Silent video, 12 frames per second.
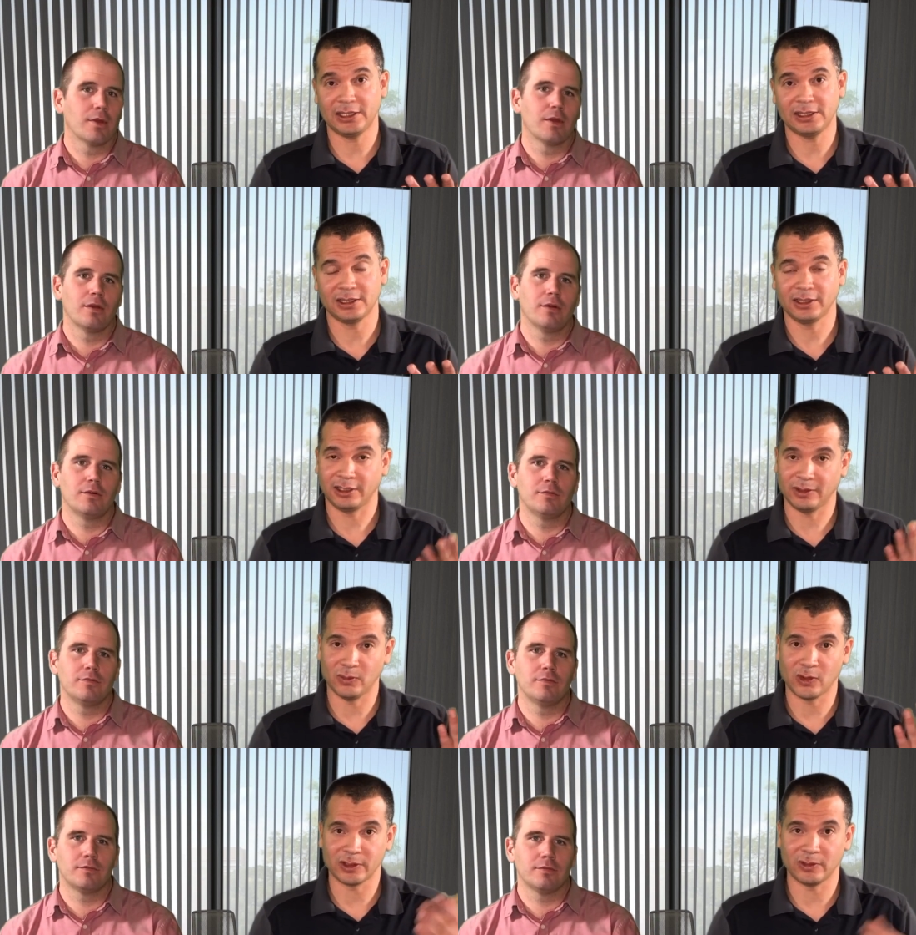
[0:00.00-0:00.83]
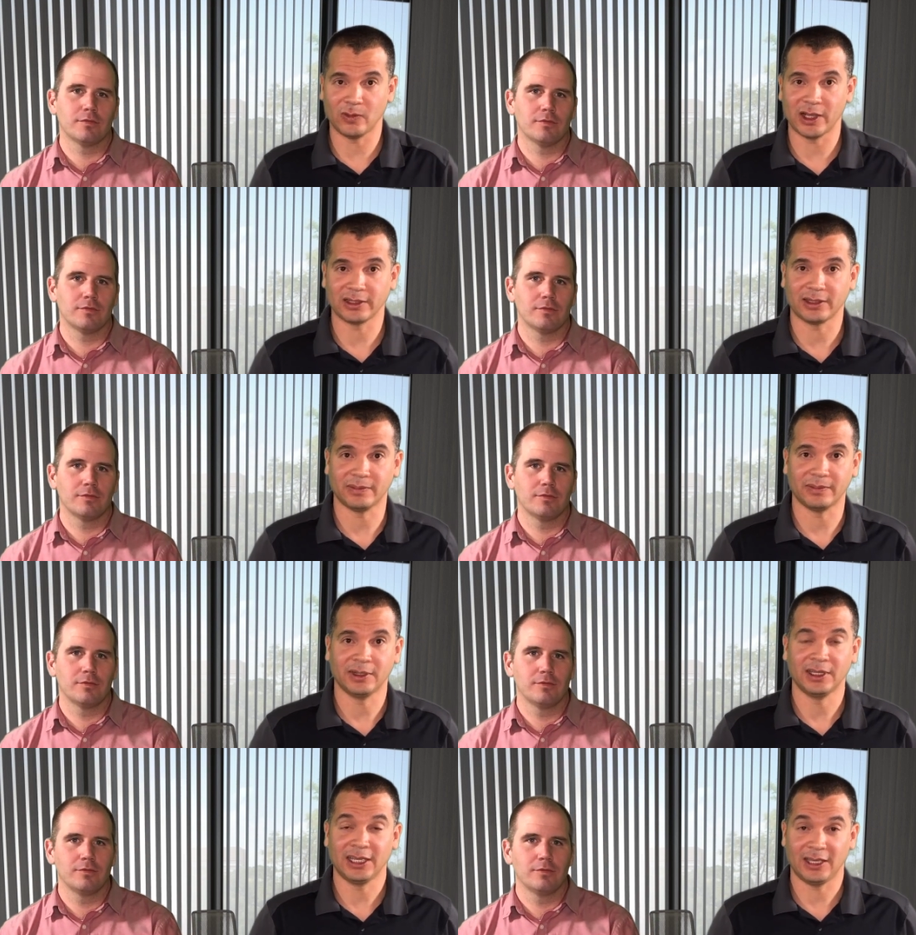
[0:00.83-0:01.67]
Speaker 1: us, you're more than welcome.
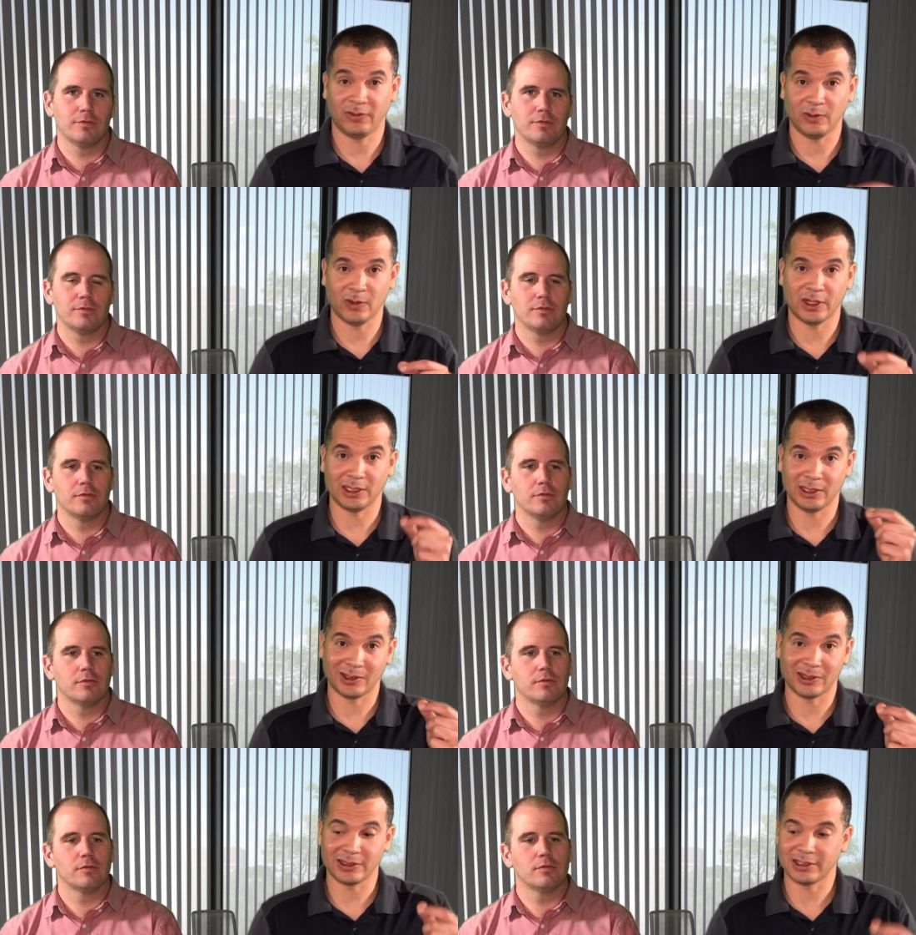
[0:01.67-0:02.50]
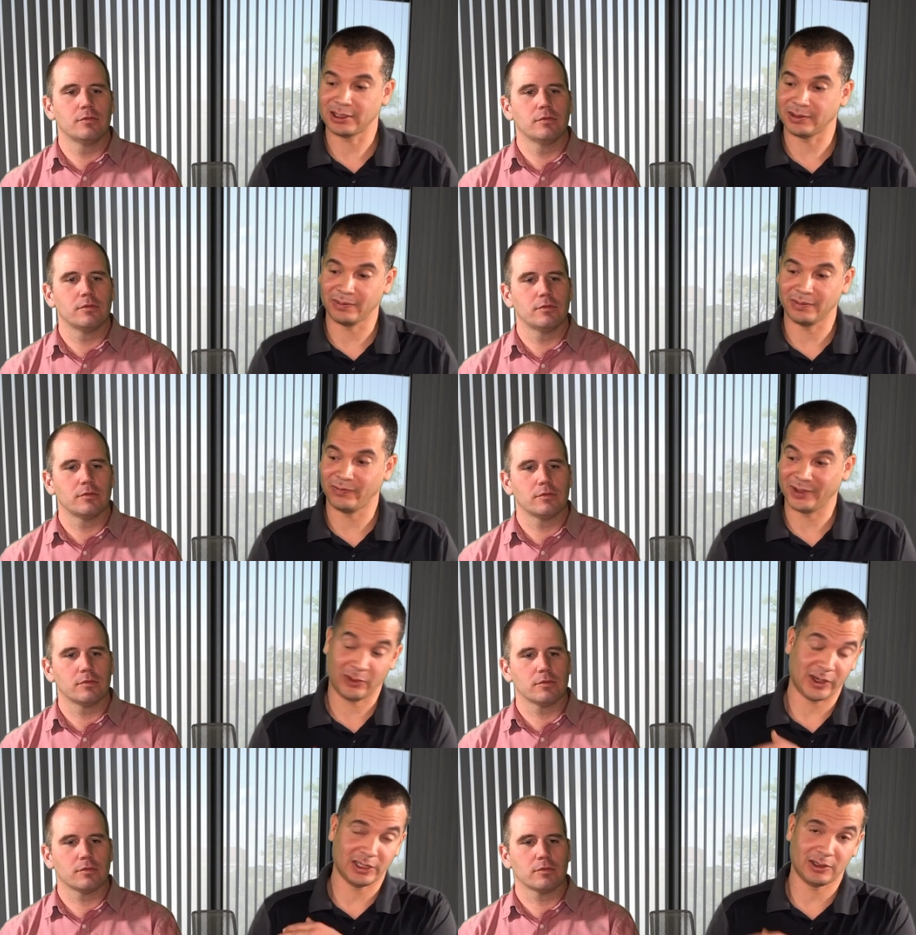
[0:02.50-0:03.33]
If you want to learn some
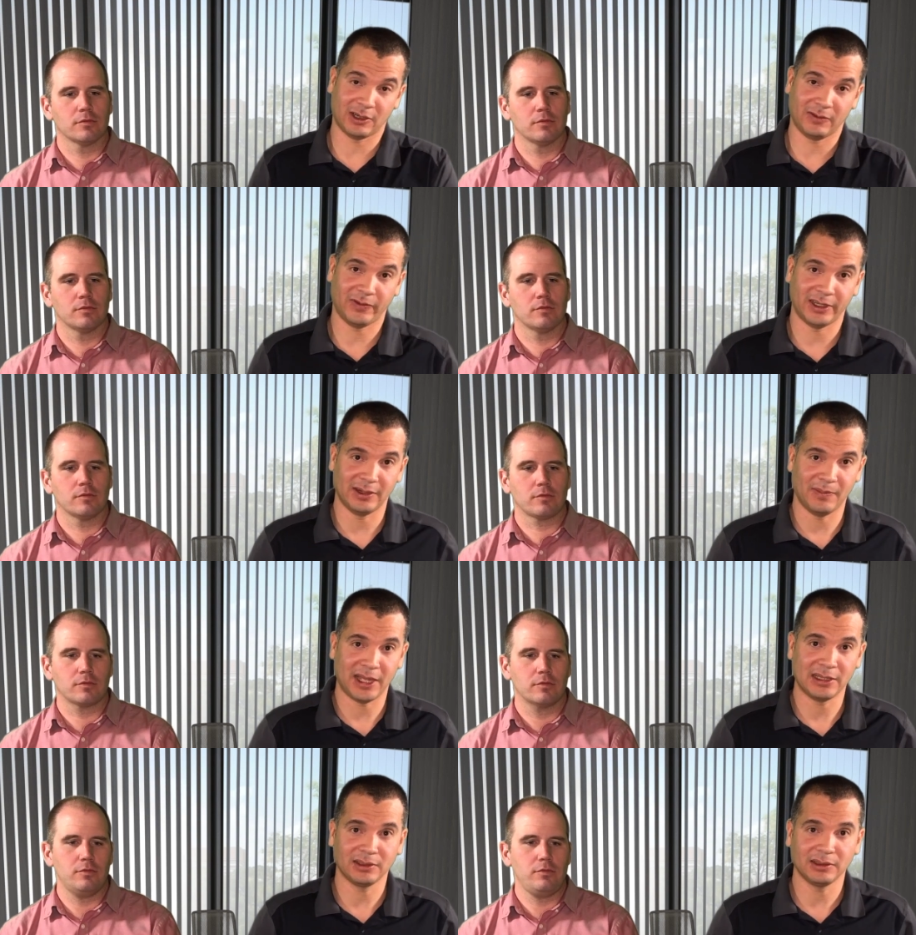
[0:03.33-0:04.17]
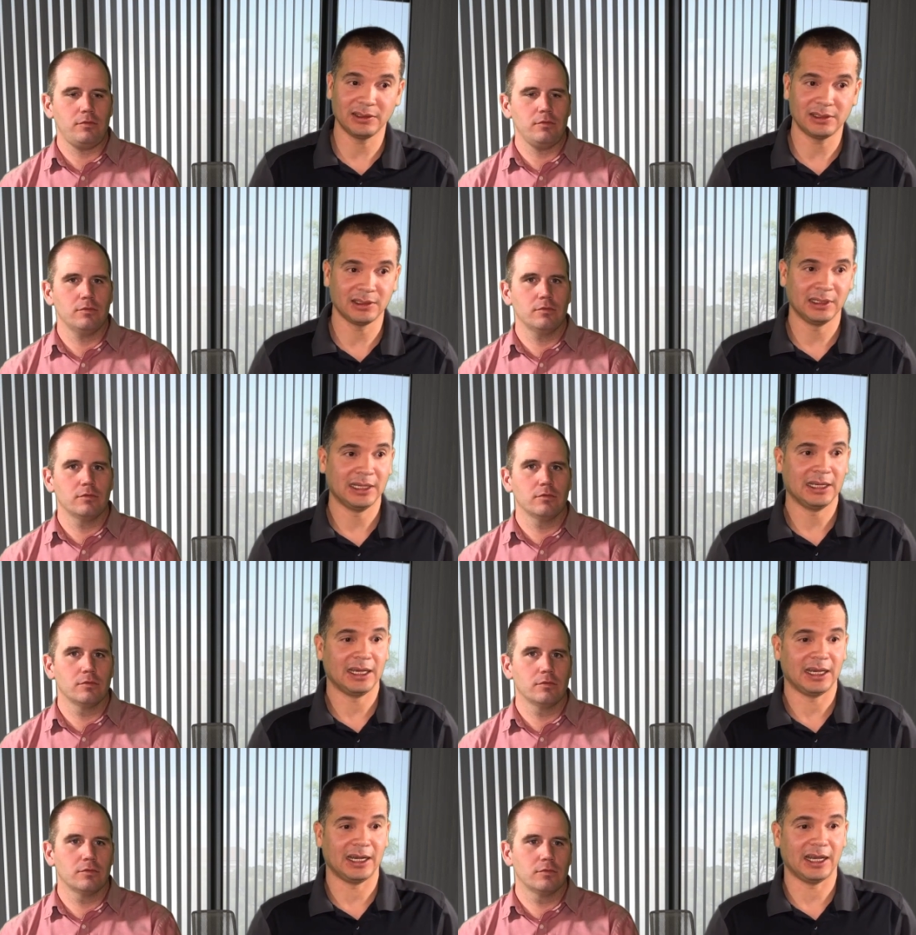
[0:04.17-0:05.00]
Crestron fundamentals
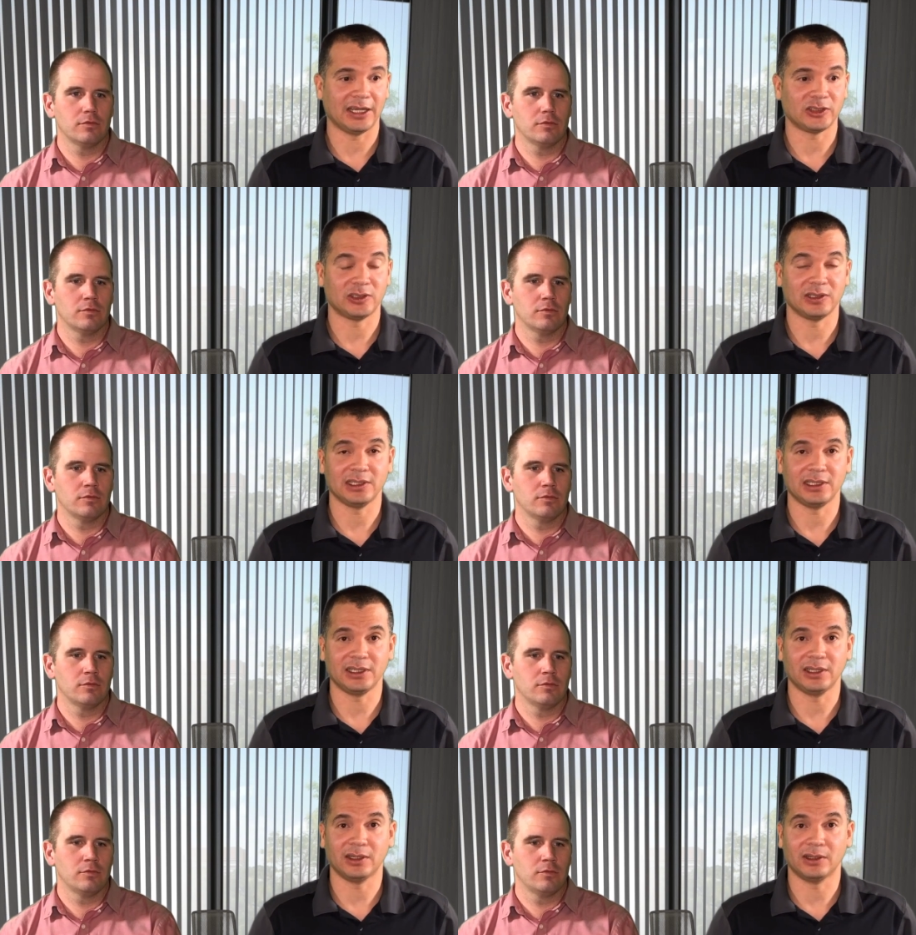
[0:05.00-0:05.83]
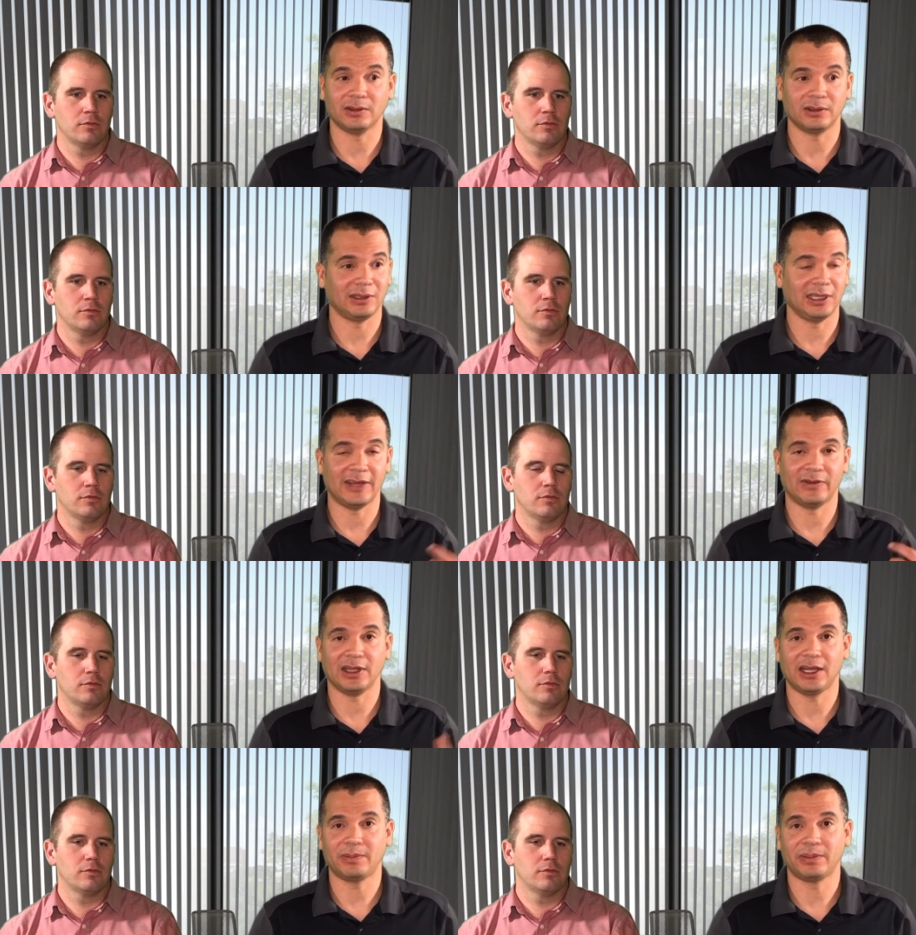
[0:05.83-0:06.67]
and actually, you know,
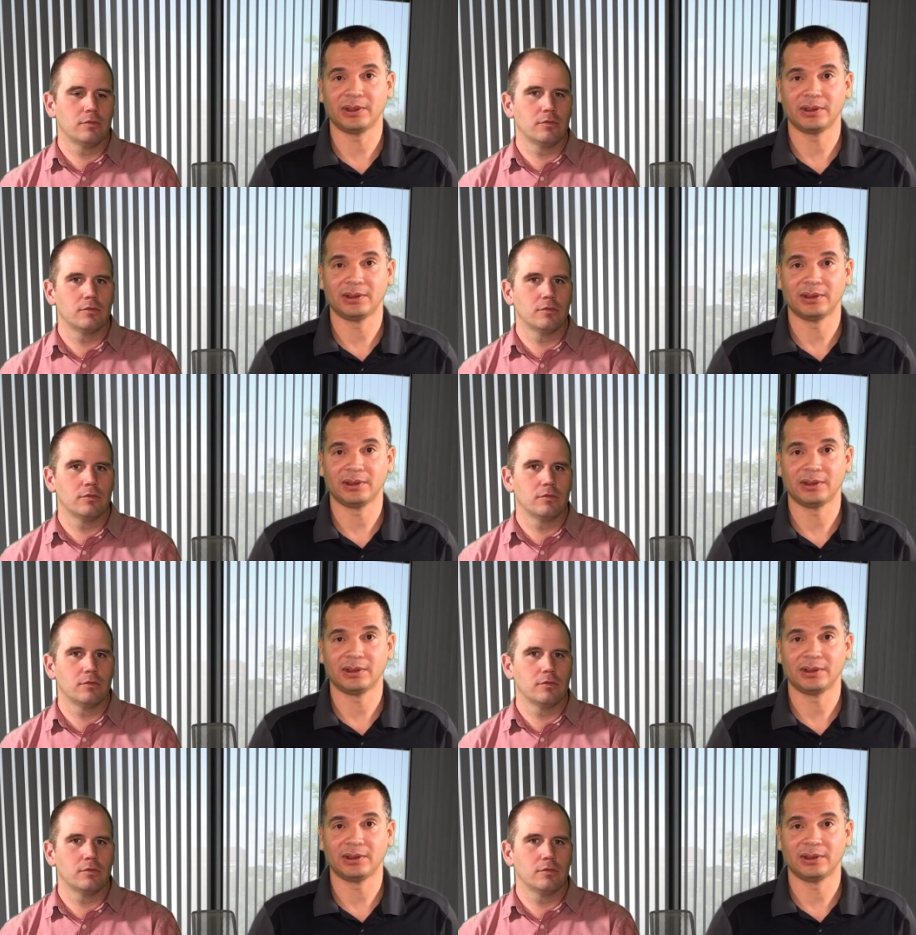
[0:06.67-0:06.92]
level up,